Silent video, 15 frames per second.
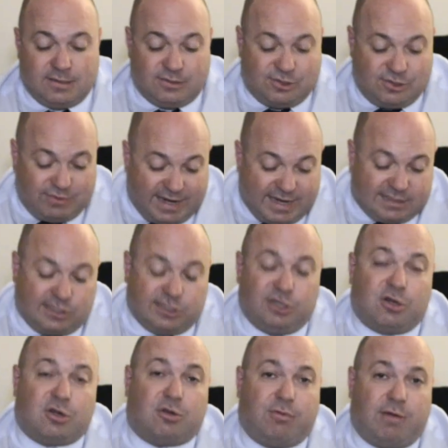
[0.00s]
To answer
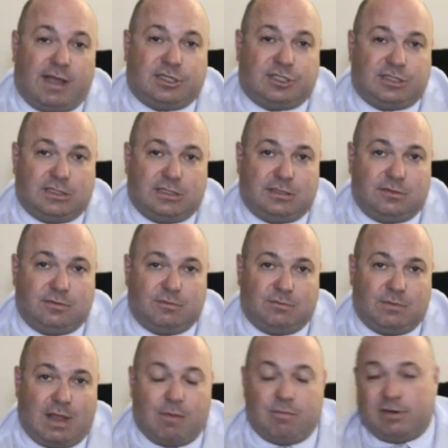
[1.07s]
your question,
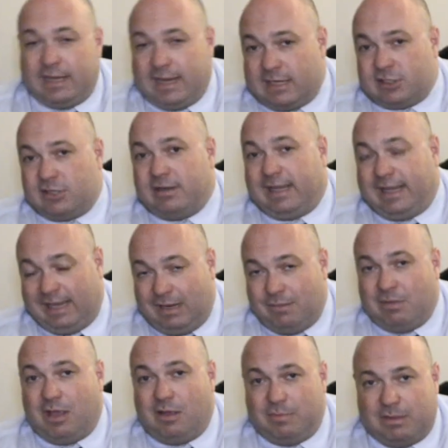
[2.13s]
I'm going to ask you to
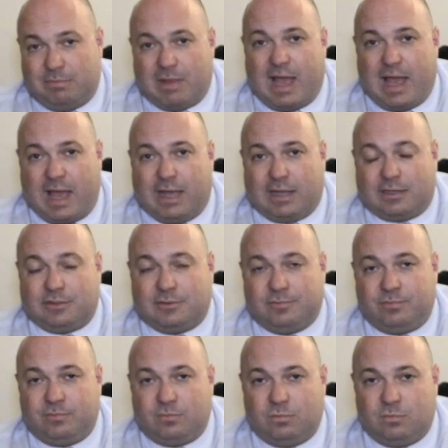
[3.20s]
email me back.
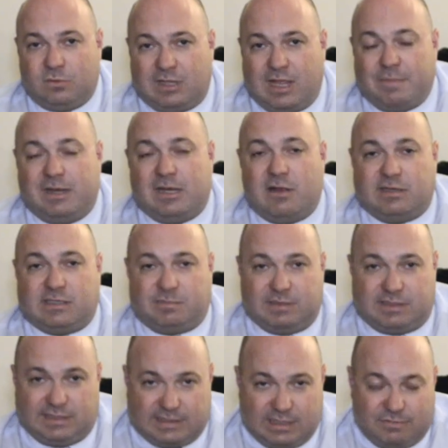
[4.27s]
Let me know
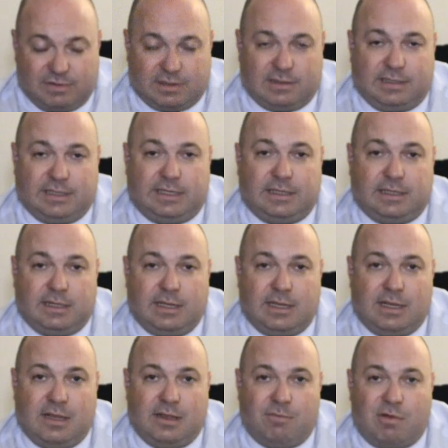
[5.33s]
specifically.
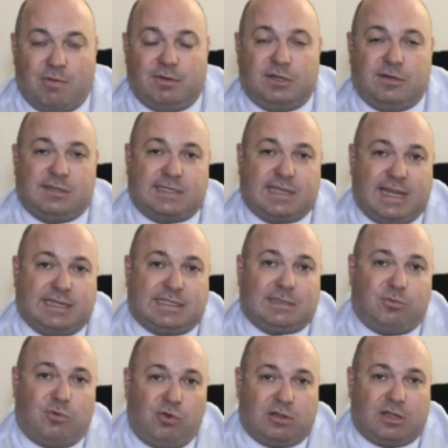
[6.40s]
But when you say
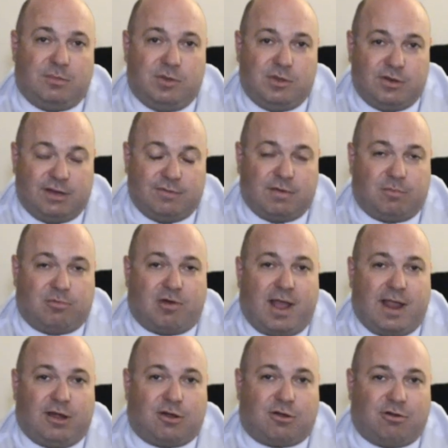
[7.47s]
small community with
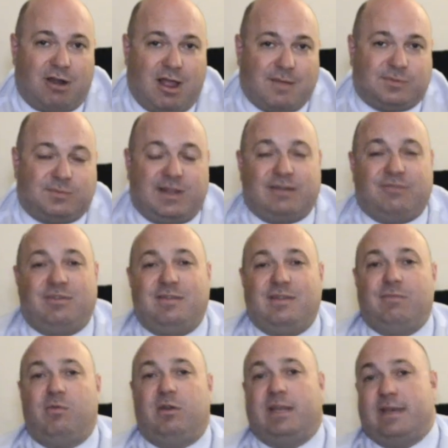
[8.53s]
prior crimes, what I'd really
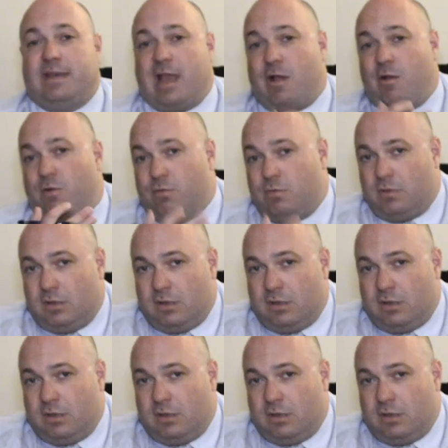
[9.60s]
want to know,